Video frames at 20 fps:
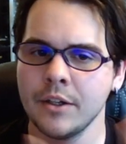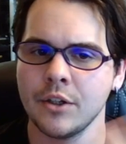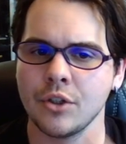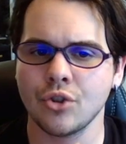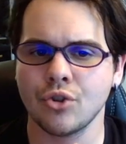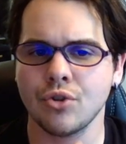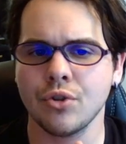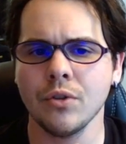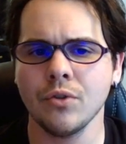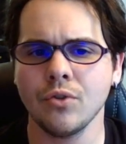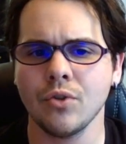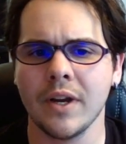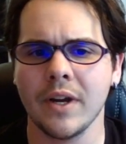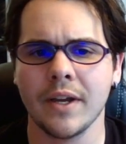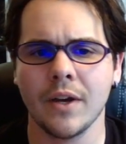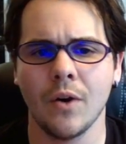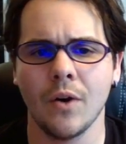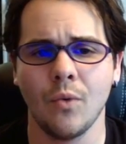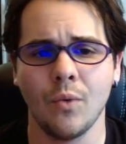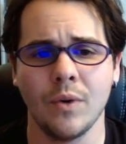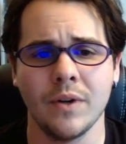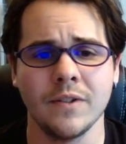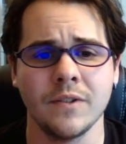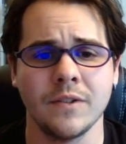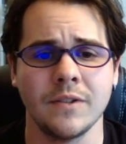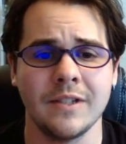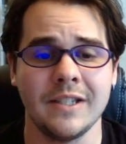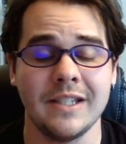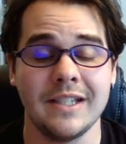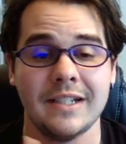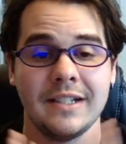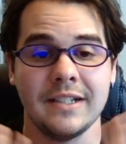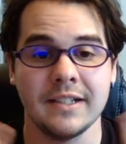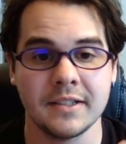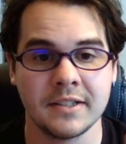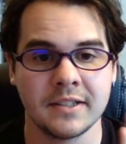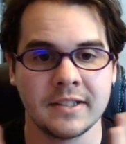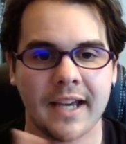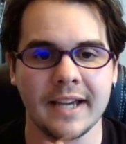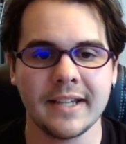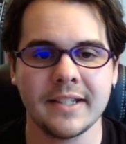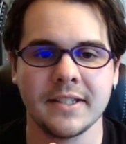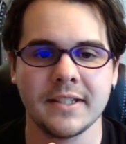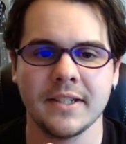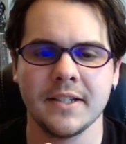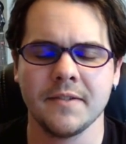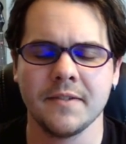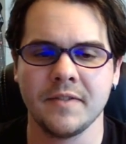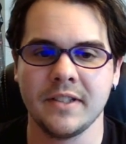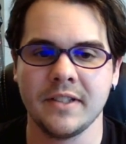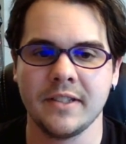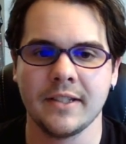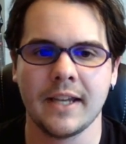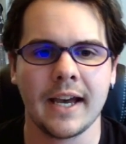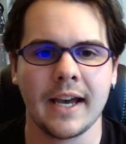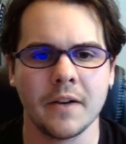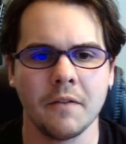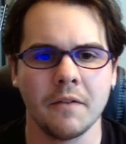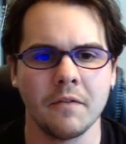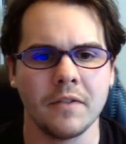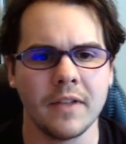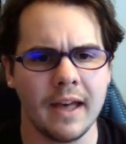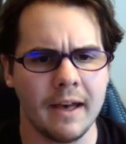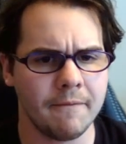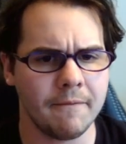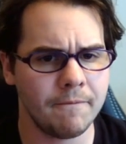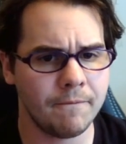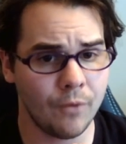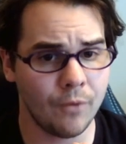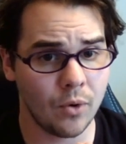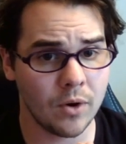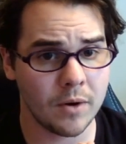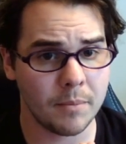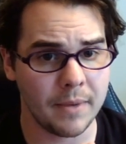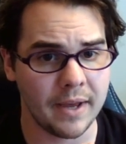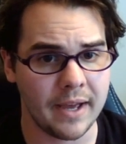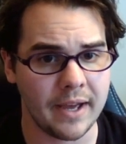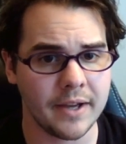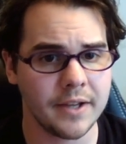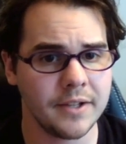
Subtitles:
True Draco was the decisive deck of that format,